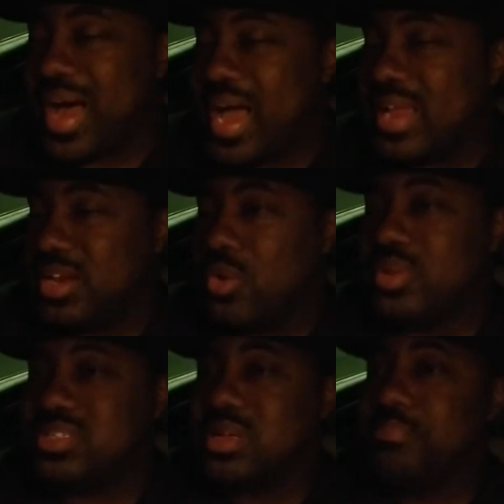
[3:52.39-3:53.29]
I know
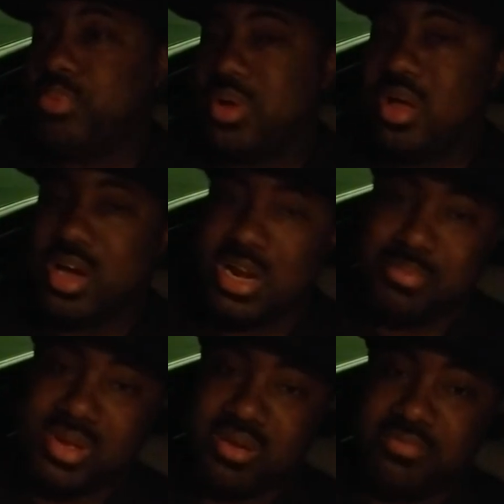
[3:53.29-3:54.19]
at some point I'm going to
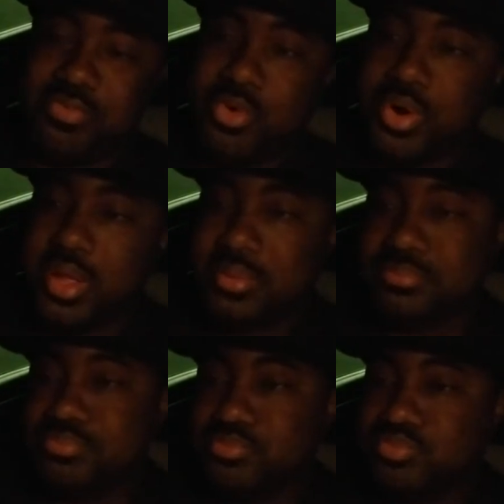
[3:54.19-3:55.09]
become 40.
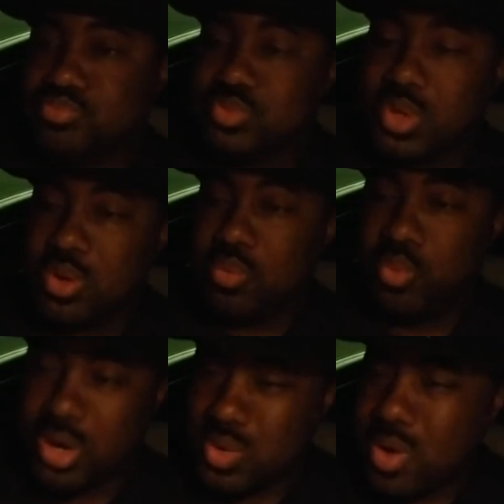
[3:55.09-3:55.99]

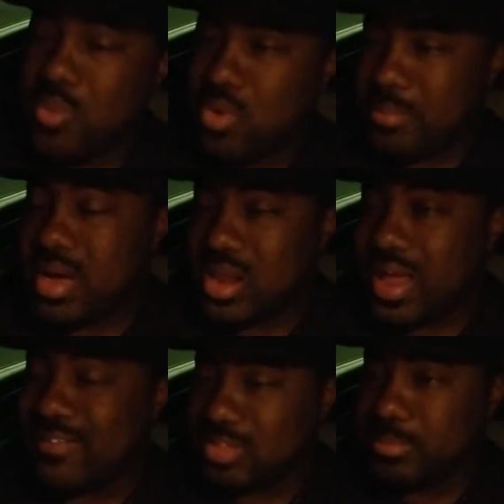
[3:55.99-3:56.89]
What do I want my
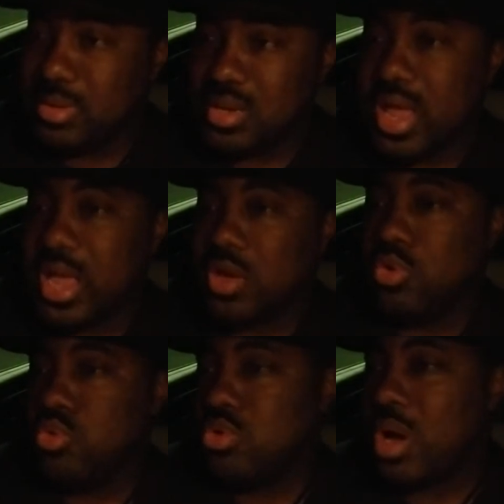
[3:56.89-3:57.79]
life to be like?
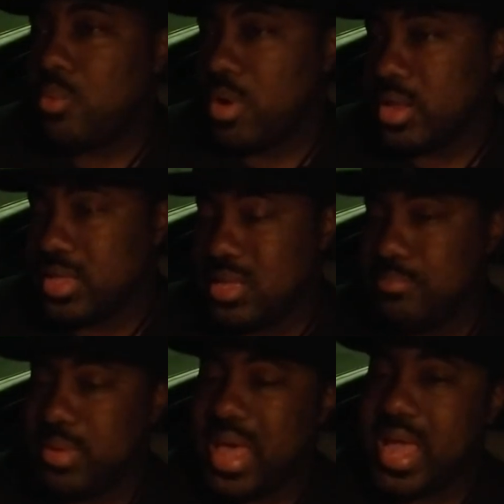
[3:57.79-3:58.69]
Who do I want to
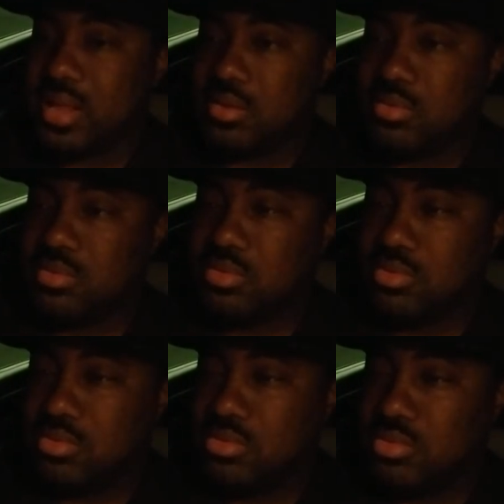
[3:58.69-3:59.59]
impact?
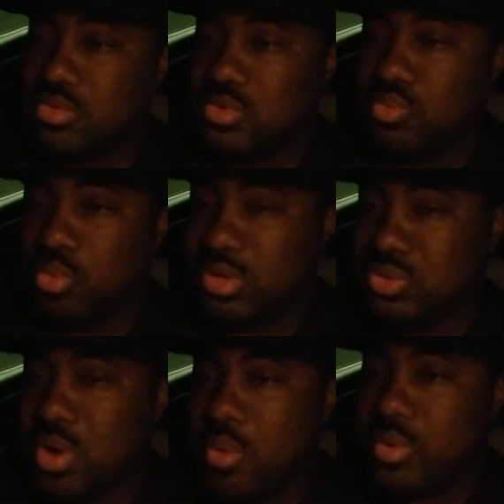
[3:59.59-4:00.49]
What
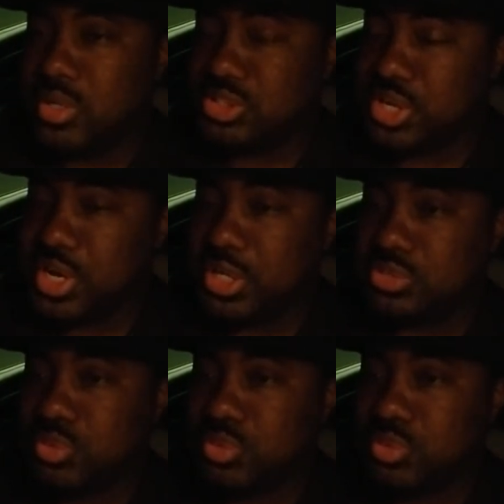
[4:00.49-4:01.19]
do I want to change?